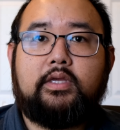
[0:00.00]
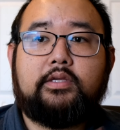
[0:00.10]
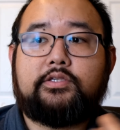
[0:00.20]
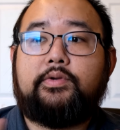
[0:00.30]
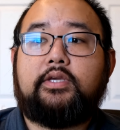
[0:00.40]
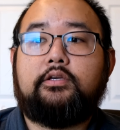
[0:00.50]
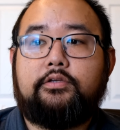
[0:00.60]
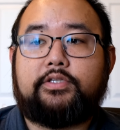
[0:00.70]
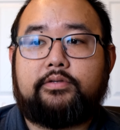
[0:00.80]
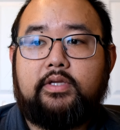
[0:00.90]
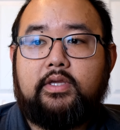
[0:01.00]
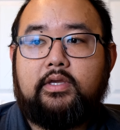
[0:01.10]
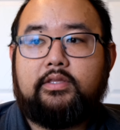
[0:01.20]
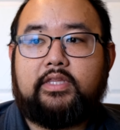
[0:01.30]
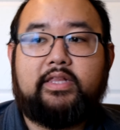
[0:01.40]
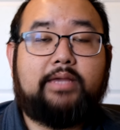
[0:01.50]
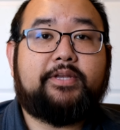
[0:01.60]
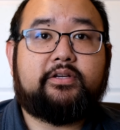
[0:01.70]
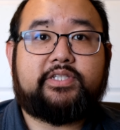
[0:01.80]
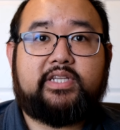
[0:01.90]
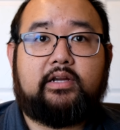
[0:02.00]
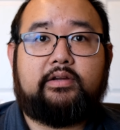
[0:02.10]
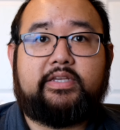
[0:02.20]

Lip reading: So in conclusion, The Lime Ears Terra